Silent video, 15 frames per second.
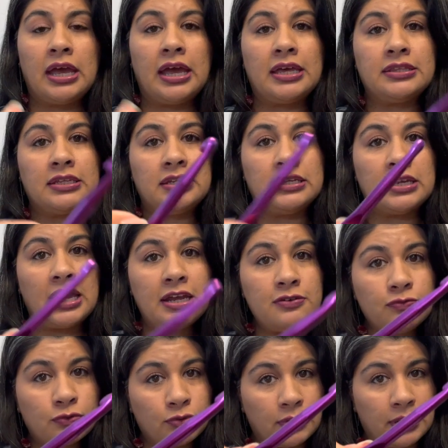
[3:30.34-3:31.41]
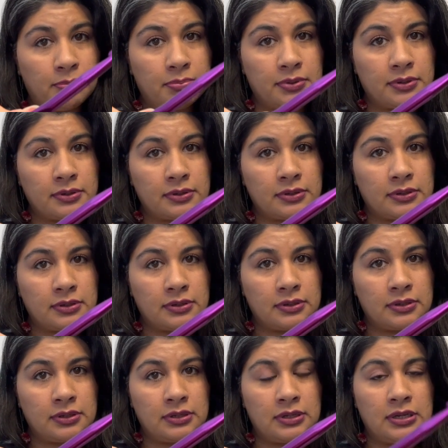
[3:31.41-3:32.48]
and the knife grip
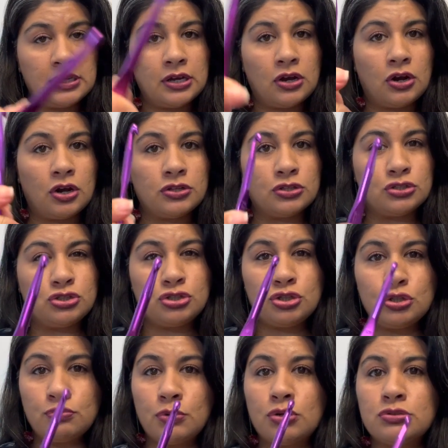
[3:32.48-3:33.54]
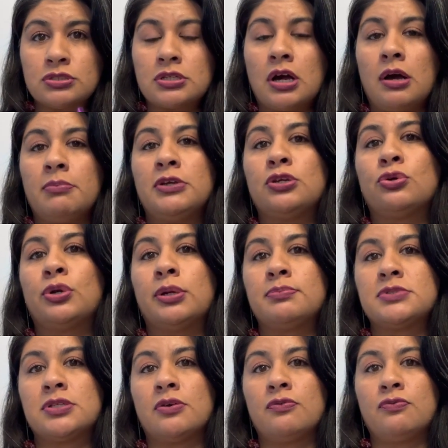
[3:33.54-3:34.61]
are the two most common
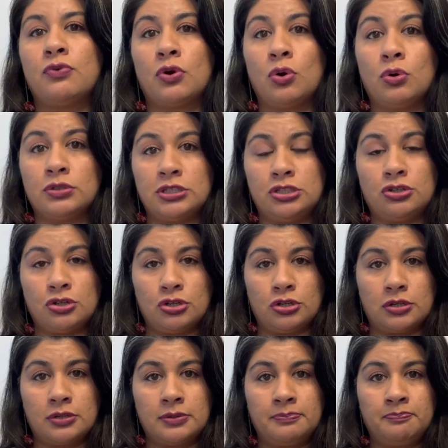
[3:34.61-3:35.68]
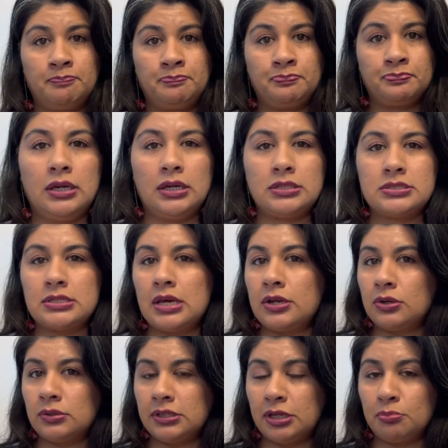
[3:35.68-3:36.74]
grips for holding your hook. It's not
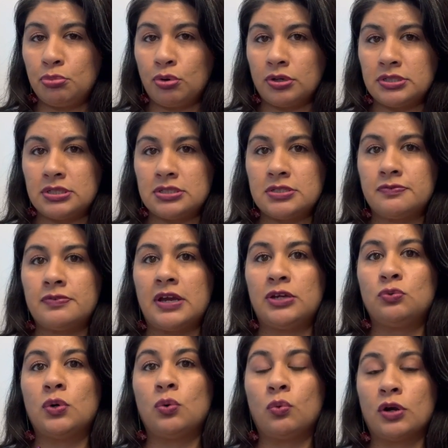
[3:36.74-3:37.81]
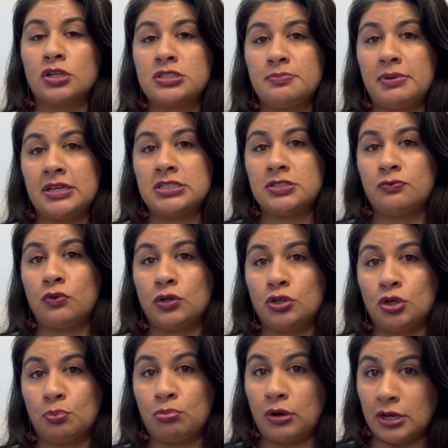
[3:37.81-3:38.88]
only important to find what works best for
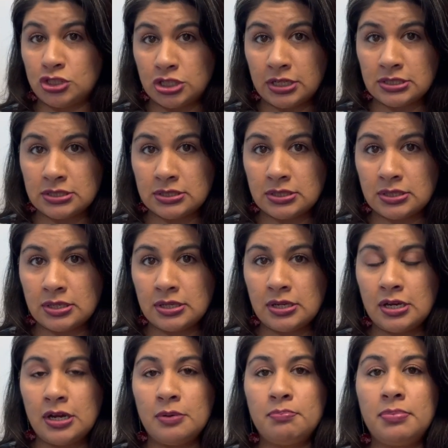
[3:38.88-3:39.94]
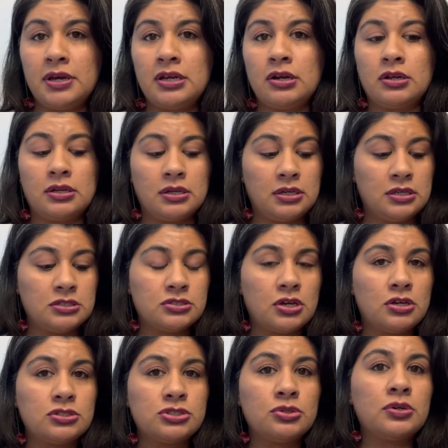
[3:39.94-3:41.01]
your project, but is
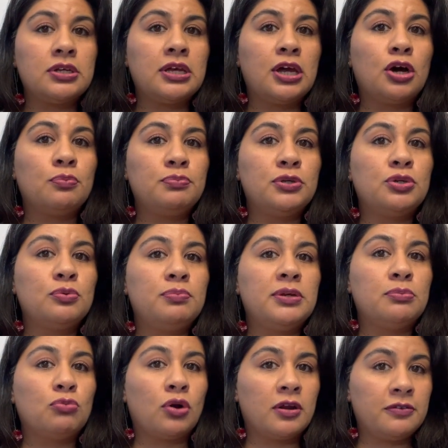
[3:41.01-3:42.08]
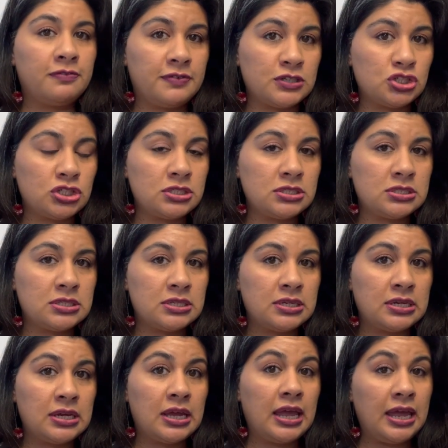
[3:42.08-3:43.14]
also going to help you be more efficient
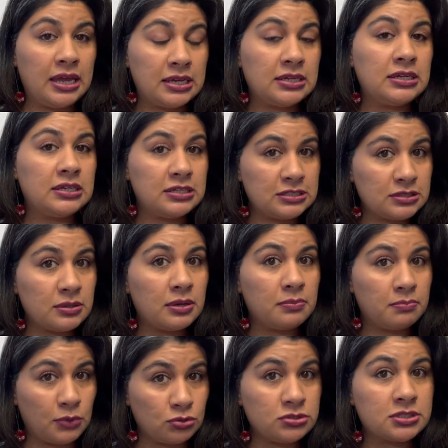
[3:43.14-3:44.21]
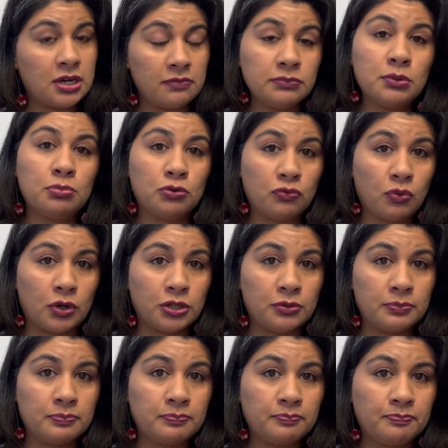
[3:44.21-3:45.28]
and is most comfortable for you.